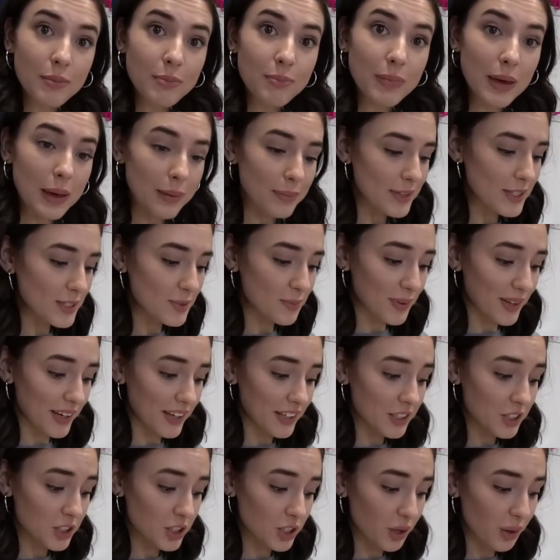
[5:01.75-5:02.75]
baby
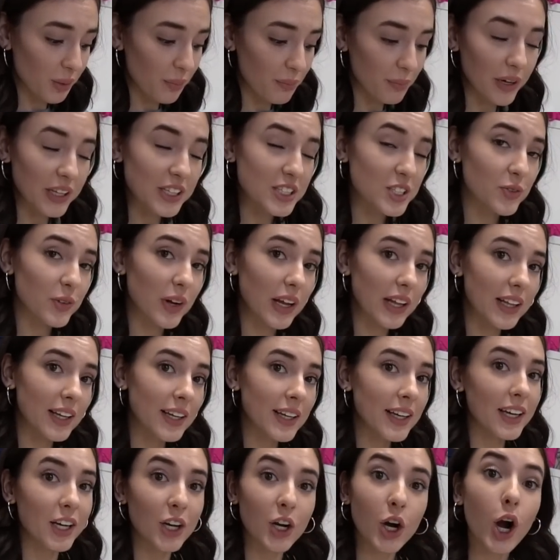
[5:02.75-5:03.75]
spinach,
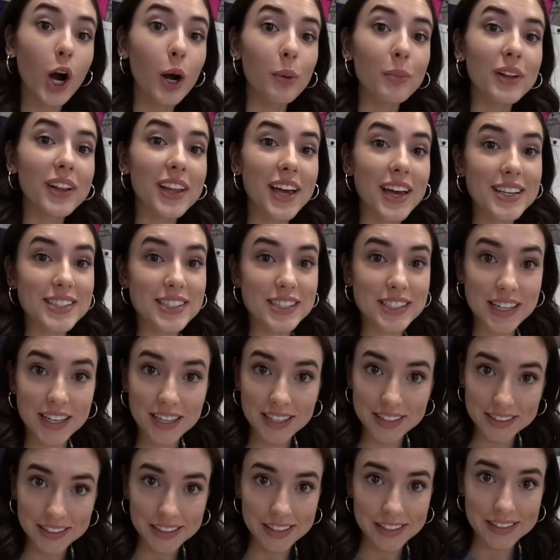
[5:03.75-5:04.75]
mozzarella, and caramelized
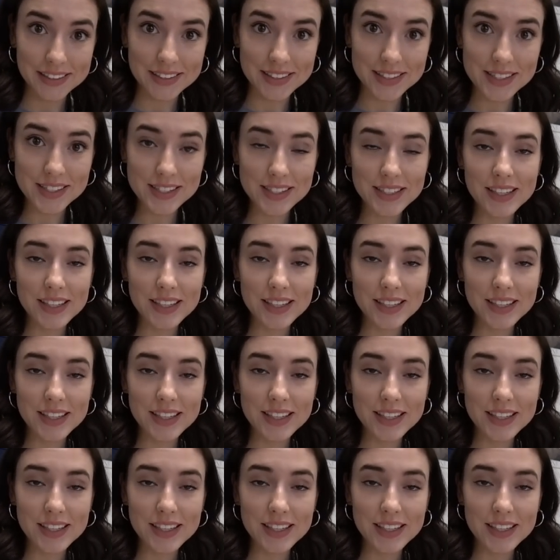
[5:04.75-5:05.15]
onions.